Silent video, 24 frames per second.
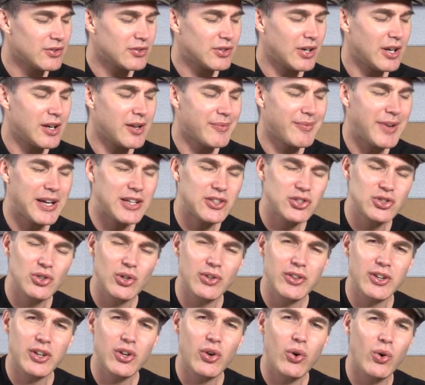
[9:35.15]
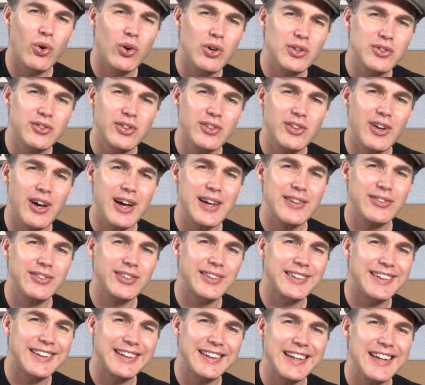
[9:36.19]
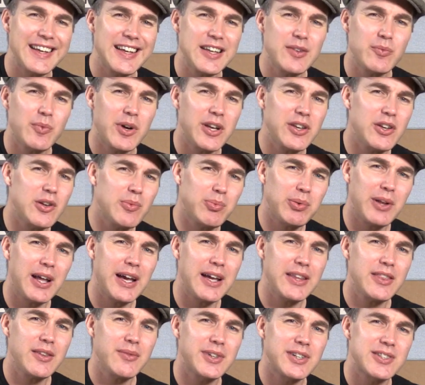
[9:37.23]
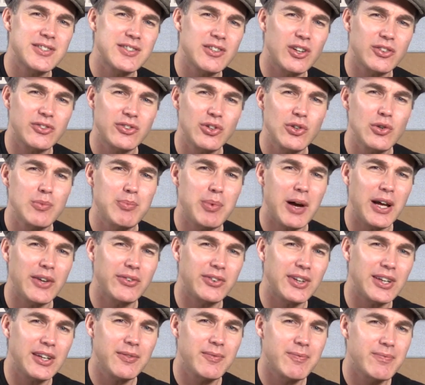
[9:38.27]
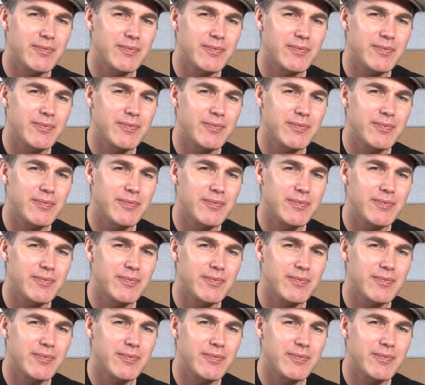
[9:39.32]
trying to make sure the chords are nice and clean when you're playing them and it's not too buzzy.